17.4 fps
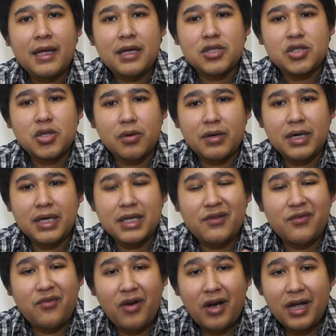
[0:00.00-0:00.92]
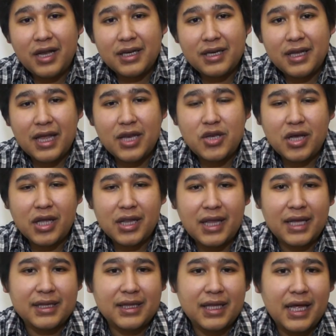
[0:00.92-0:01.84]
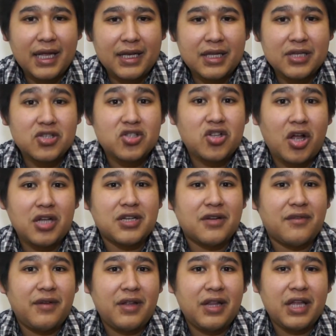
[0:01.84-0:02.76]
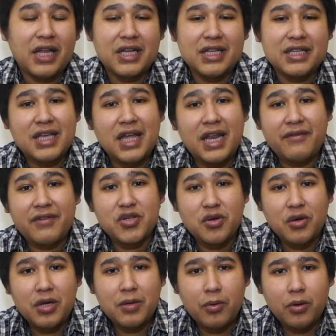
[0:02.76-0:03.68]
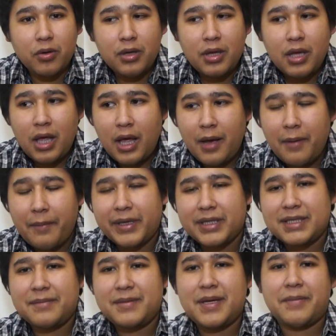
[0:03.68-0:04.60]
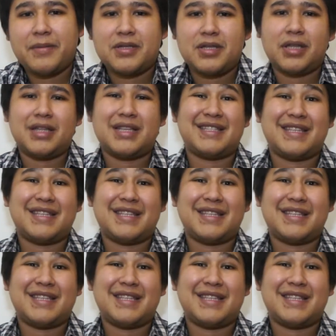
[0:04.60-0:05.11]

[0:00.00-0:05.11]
So it's fun, and you get like that nostalgic feeling, and it's kind of enjoyable. But at the same time, it's not the